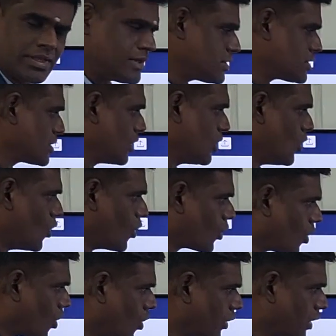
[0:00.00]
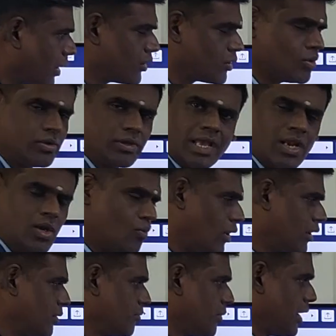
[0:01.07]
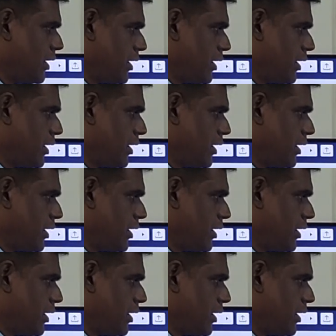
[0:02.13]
things? Rho into L1 by